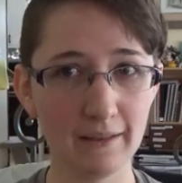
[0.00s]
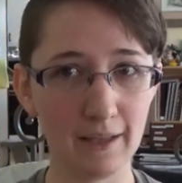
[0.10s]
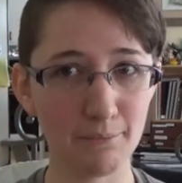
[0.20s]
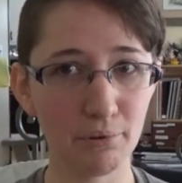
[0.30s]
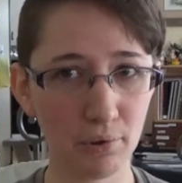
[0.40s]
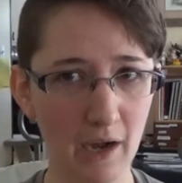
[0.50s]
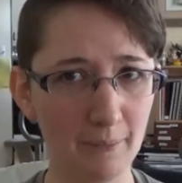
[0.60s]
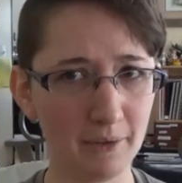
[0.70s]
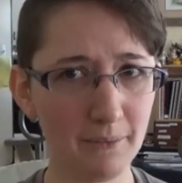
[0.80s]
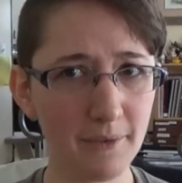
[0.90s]
The
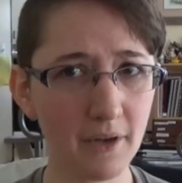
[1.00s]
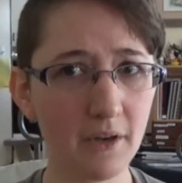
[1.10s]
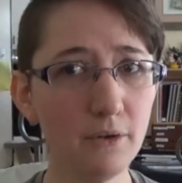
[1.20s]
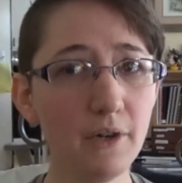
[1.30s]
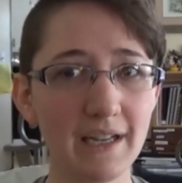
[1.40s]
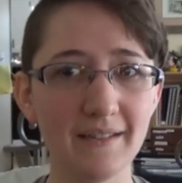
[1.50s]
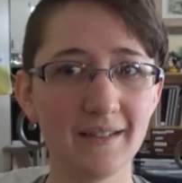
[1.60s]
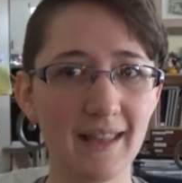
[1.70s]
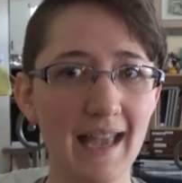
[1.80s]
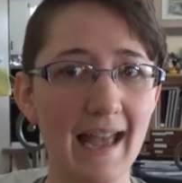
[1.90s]
problem, though,
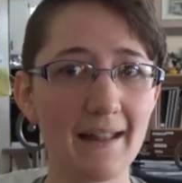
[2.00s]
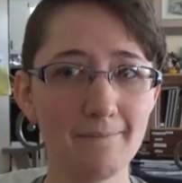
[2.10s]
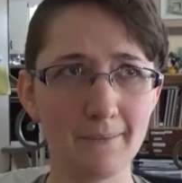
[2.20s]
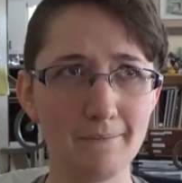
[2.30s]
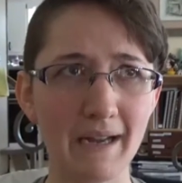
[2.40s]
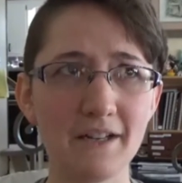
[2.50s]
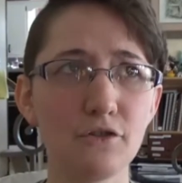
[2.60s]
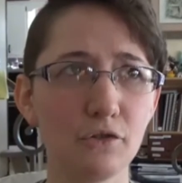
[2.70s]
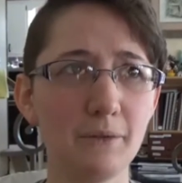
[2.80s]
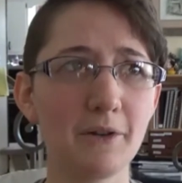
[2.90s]
is that
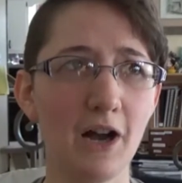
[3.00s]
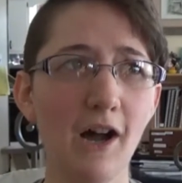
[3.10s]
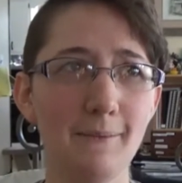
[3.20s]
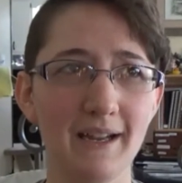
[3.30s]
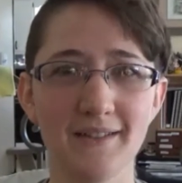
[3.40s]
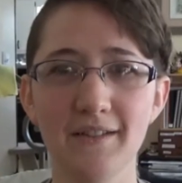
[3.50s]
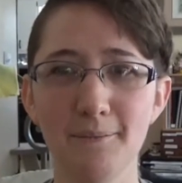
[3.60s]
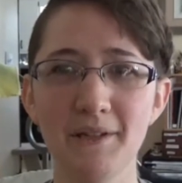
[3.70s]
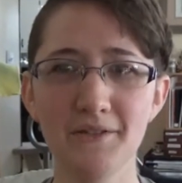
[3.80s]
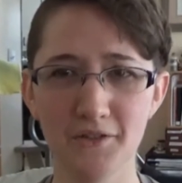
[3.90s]
mainstream comics as a
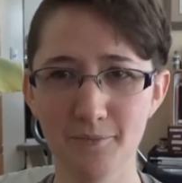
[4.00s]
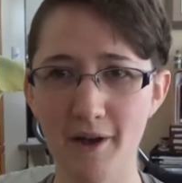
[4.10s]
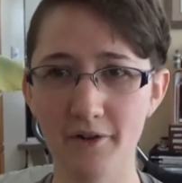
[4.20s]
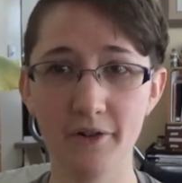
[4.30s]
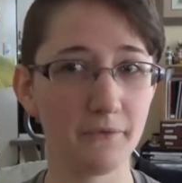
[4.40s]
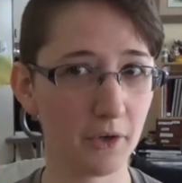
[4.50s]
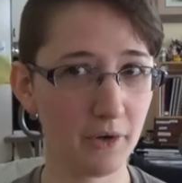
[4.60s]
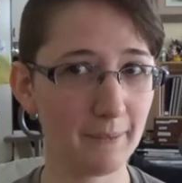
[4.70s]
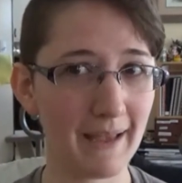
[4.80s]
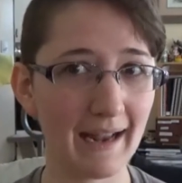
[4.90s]
business model, if we're
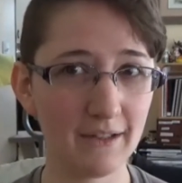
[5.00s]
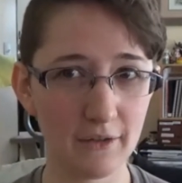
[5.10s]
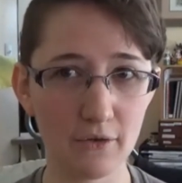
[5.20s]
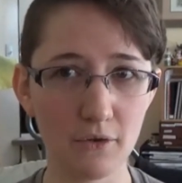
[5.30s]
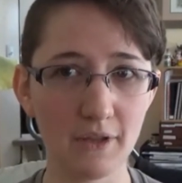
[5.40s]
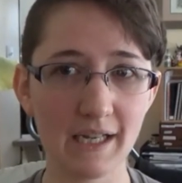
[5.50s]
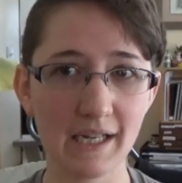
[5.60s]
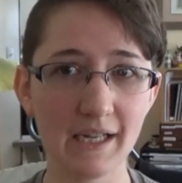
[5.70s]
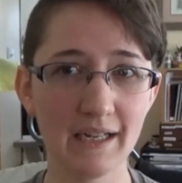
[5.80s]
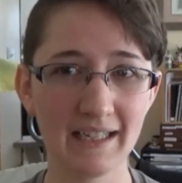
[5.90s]
going back to
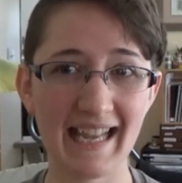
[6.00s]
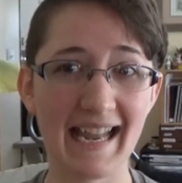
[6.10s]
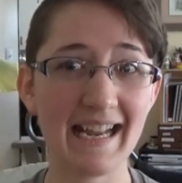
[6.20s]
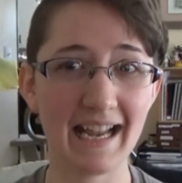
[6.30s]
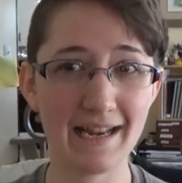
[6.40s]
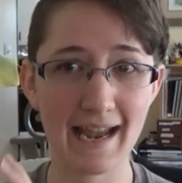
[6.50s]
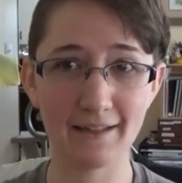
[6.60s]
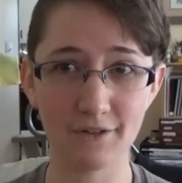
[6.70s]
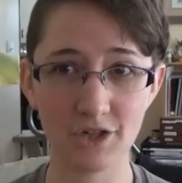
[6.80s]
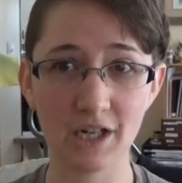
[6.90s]
the cake
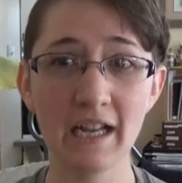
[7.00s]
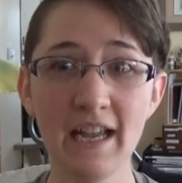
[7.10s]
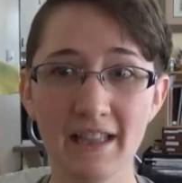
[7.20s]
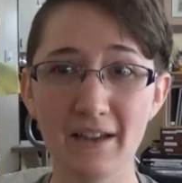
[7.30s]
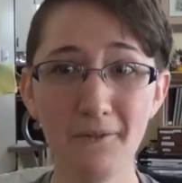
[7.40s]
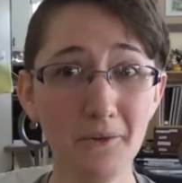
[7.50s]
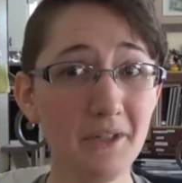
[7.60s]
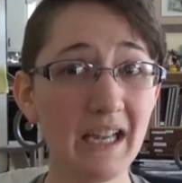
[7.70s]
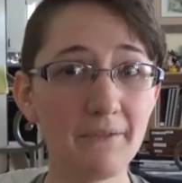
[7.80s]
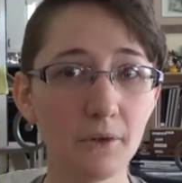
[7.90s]
analogy, they've
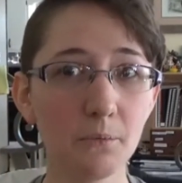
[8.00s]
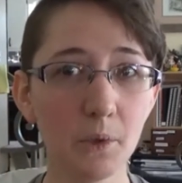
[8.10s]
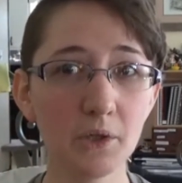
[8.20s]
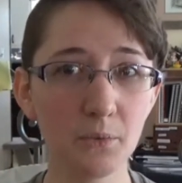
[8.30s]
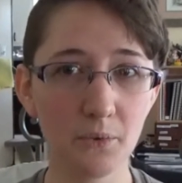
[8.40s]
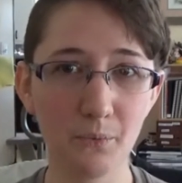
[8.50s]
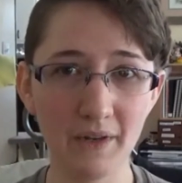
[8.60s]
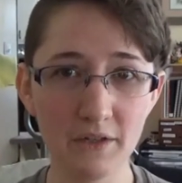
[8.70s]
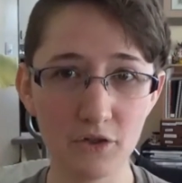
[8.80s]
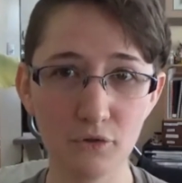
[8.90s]
only ever worked with
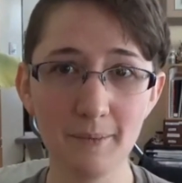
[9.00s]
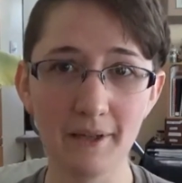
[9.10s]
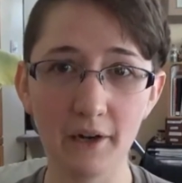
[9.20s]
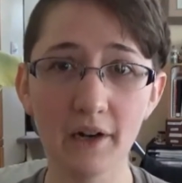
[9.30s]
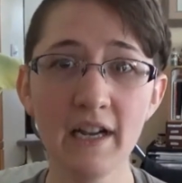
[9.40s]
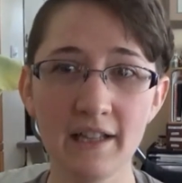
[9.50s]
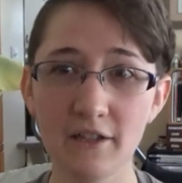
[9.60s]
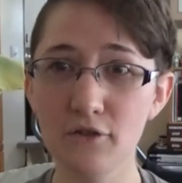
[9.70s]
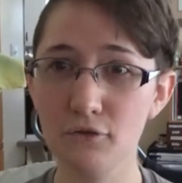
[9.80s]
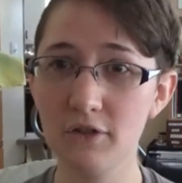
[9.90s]
one distributor.
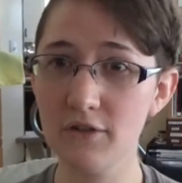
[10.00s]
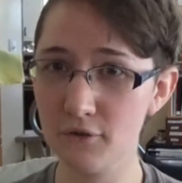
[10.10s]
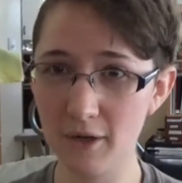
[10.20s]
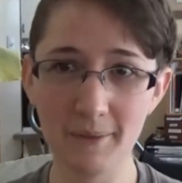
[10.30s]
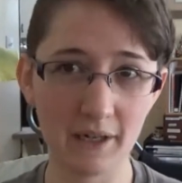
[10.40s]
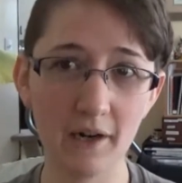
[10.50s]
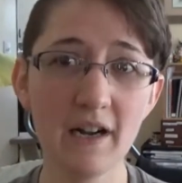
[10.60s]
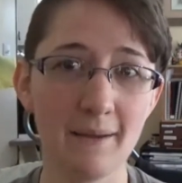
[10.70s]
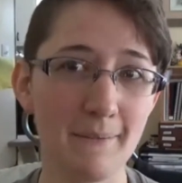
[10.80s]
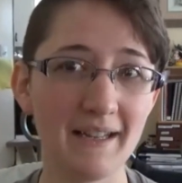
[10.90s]
This distributor
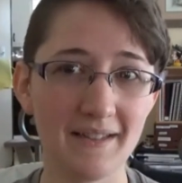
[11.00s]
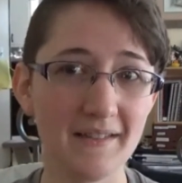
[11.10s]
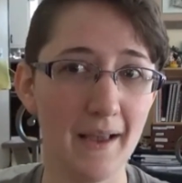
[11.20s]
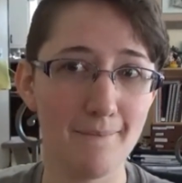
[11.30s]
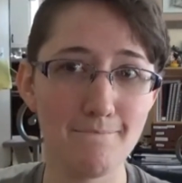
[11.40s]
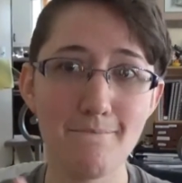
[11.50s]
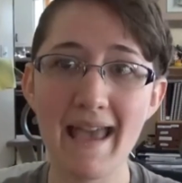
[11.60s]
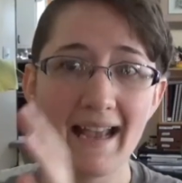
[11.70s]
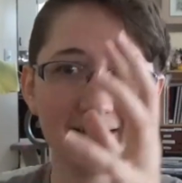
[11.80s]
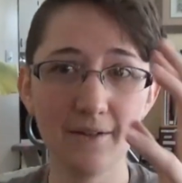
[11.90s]
makes this
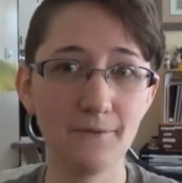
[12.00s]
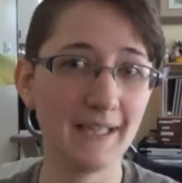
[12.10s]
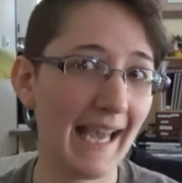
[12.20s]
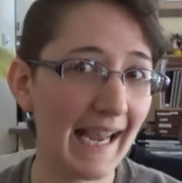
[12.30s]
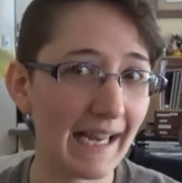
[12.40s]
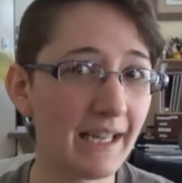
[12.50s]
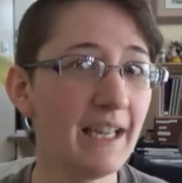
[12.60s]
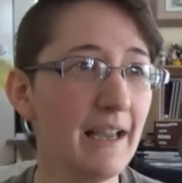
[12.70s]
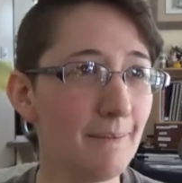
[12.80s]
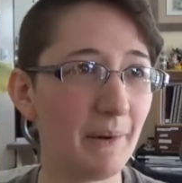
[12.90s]
massive cake,
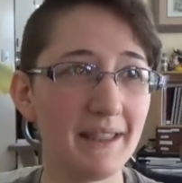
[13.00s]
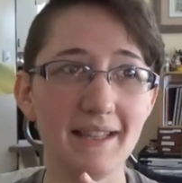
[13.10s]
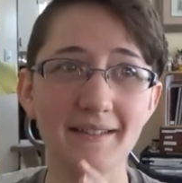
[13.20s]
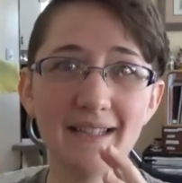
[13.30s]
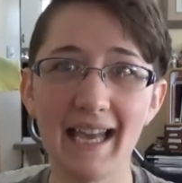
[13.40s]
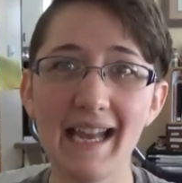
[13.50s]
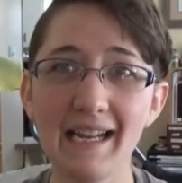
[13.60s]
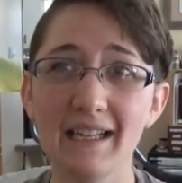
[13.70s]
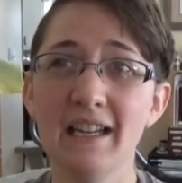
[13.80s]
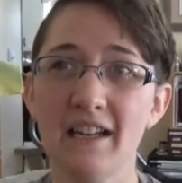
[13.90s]
but this
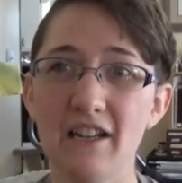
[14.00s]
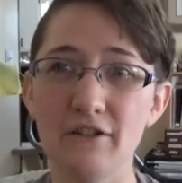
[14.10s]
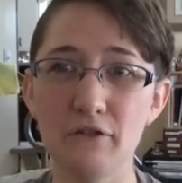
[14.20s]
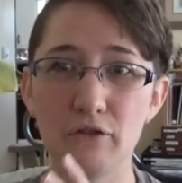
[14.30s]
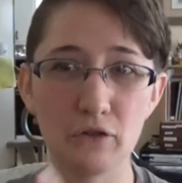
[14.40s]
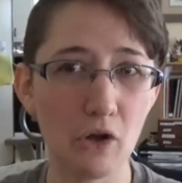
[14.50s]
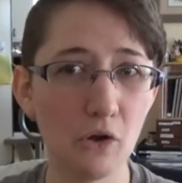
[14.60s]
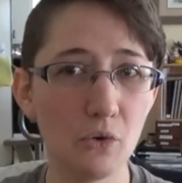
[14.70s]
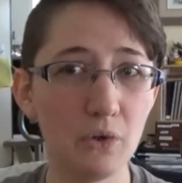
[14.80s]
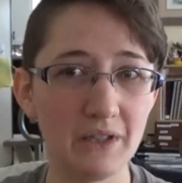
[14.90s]
cake is
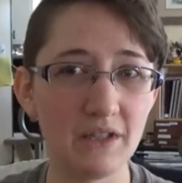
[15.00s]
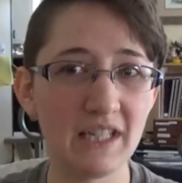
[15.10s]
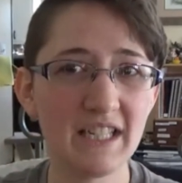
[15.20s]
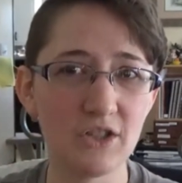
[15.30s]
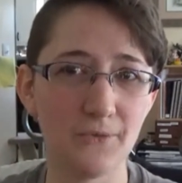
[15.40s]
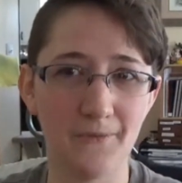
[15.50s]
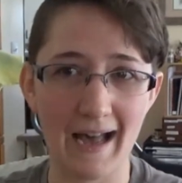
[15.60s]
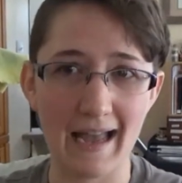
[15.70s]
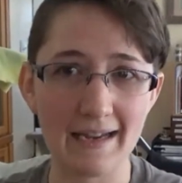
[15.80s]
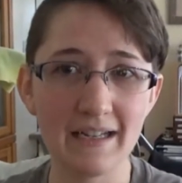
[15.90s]
so
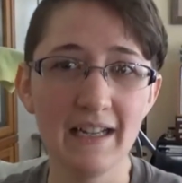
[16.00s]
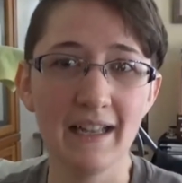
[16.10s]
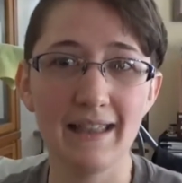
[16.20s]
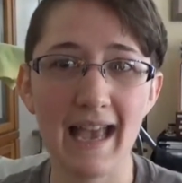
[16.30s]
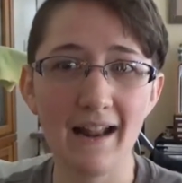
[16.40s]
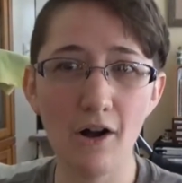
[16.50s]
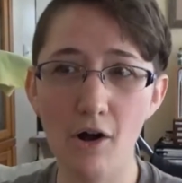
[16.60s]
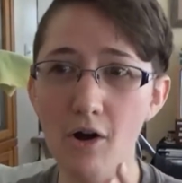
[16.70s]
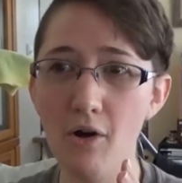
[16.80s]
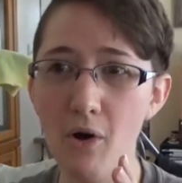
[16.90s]
nichified that
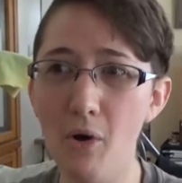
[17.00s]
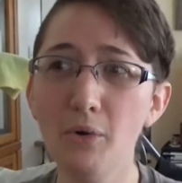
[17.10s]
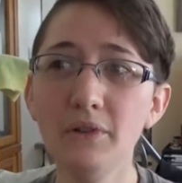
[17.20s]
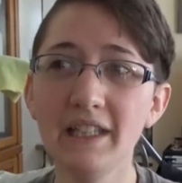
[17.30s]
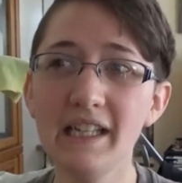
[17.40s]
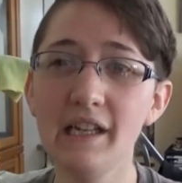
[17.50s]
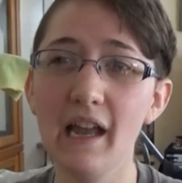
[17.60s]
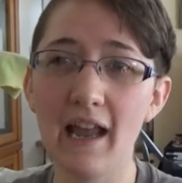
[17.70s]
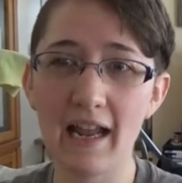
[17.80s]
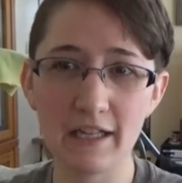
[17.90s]
only
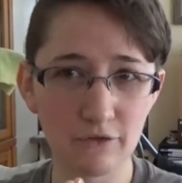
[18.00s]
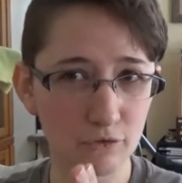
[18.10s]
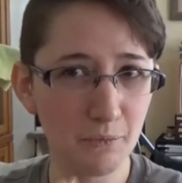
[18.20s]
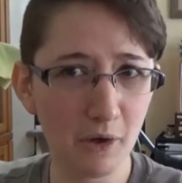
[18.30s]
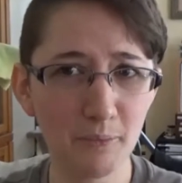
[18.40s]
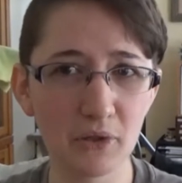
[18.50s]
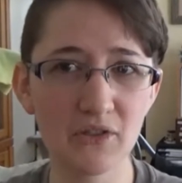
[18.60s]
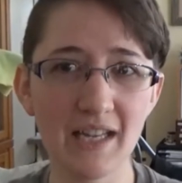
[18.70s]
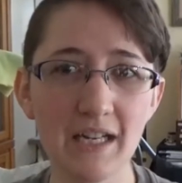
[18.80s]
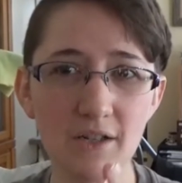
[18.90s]
a small
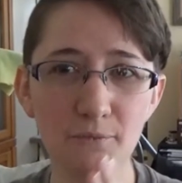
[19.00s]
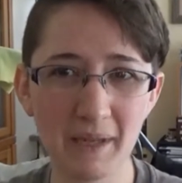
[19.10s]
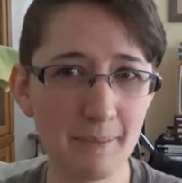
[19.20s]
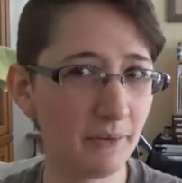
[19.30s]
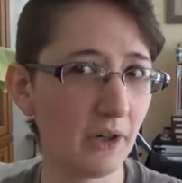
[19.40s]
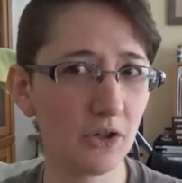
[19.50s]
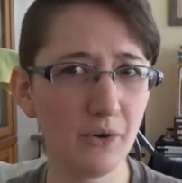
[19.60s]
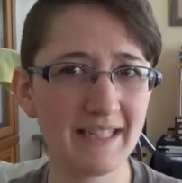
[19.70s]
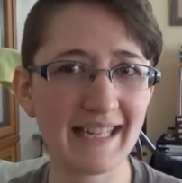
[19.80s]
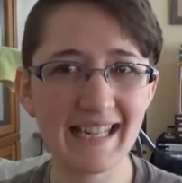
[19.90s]
percentage of people are
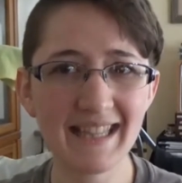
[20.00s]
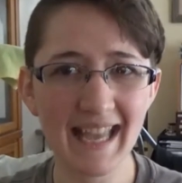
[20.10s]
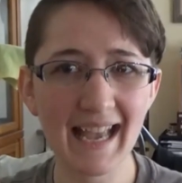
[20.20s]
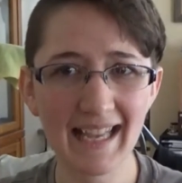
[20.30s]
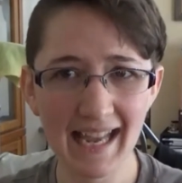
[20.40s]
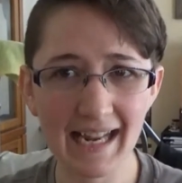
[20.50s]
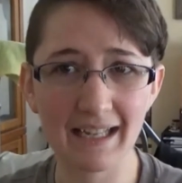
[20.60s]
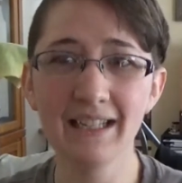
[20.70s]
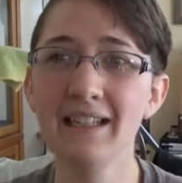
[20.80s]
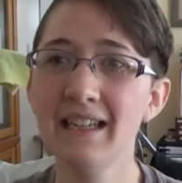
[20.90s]
going to eat that cake.